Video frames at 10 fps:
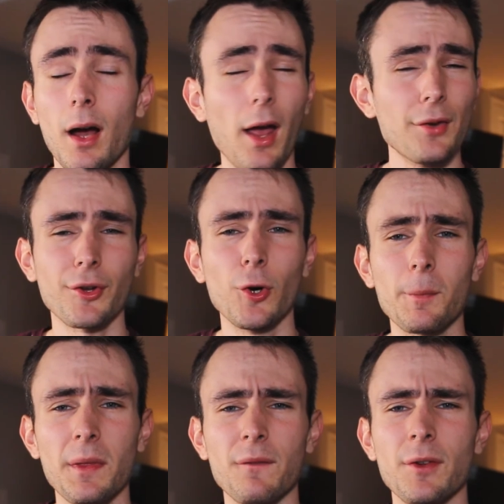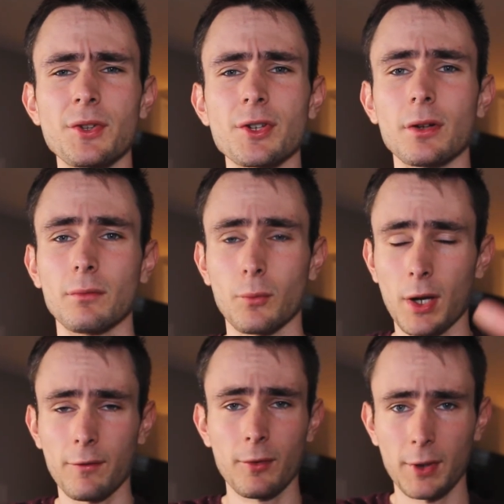I also hope in the future,
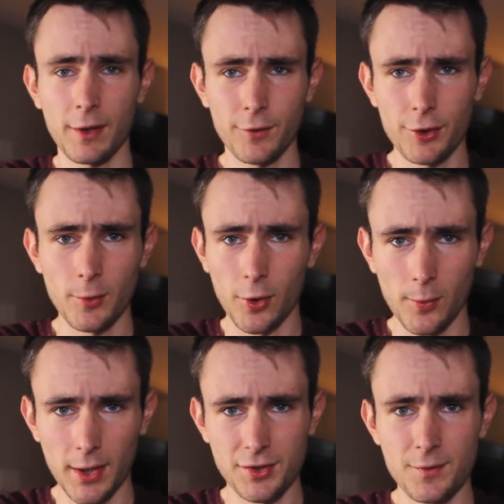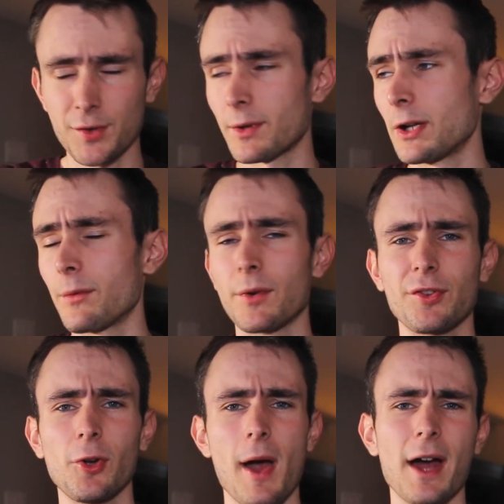wherever, whenever you are watching this right now, there's
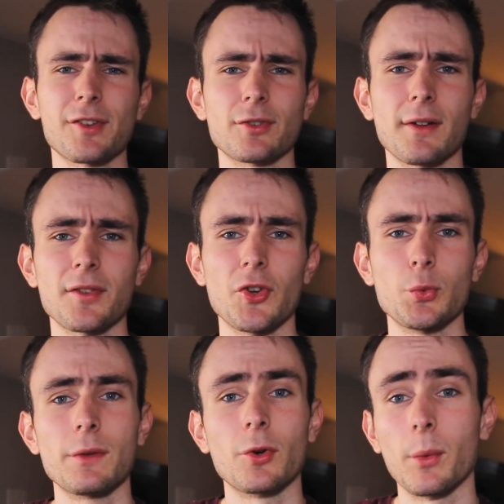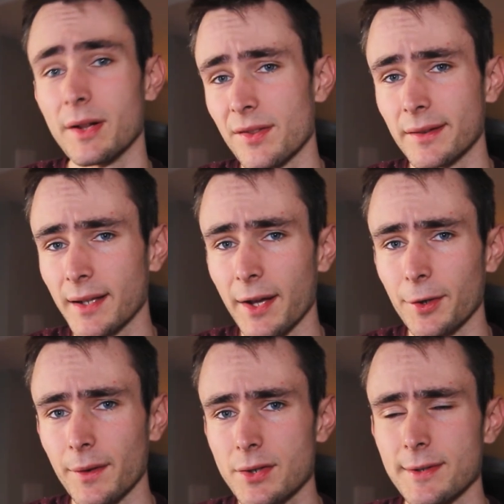no asterisks on whoever wins the
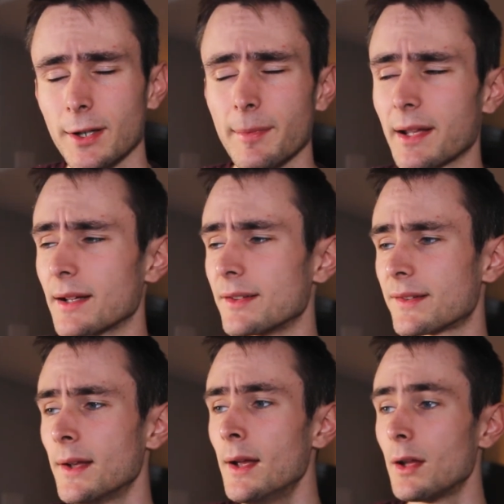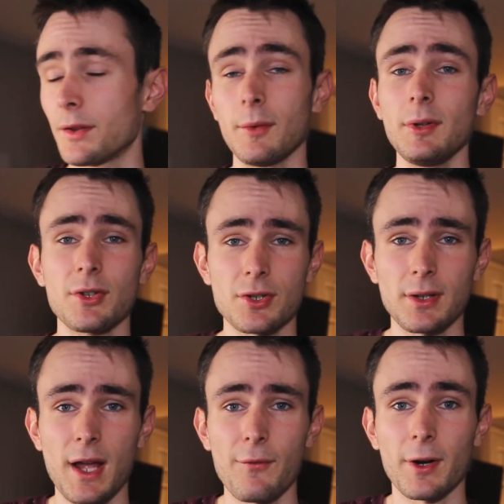title this year because they really
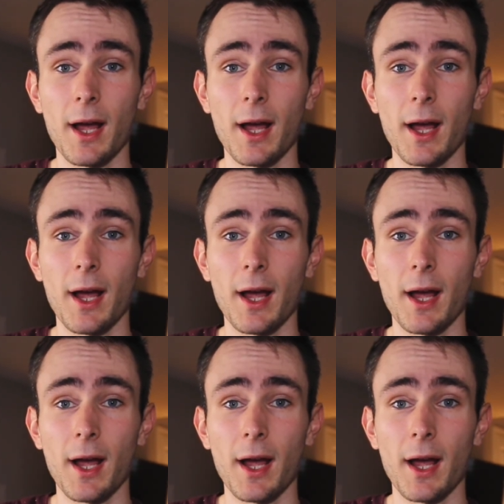shouldn't have one.